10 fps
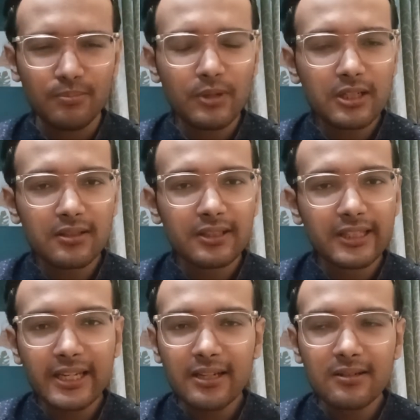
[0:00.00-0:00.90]
But
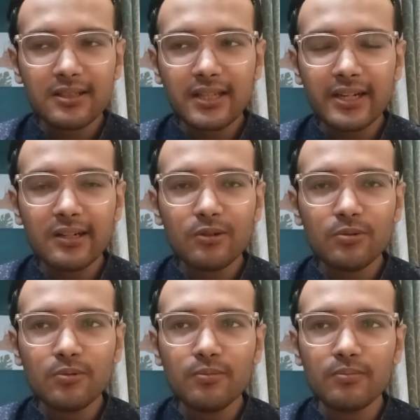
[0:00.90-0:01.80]
they decided
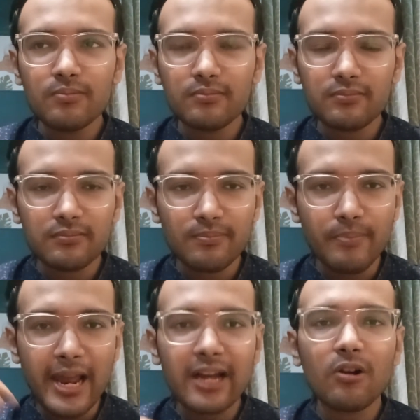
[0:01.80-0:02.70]
to
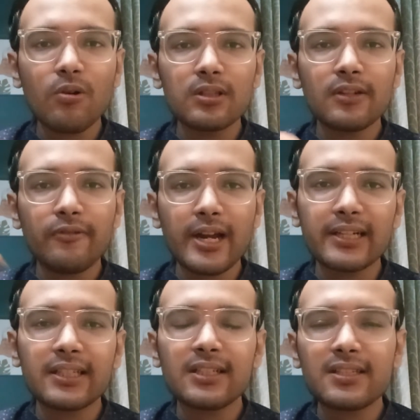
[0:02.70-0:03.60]
bank on the
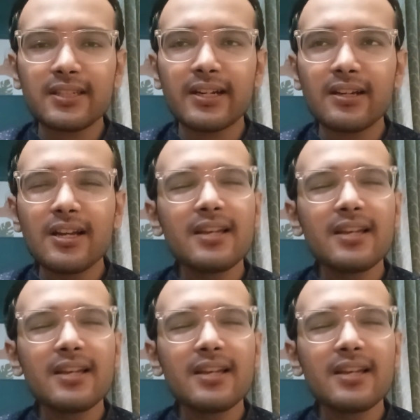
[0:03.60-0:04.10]
fact that I said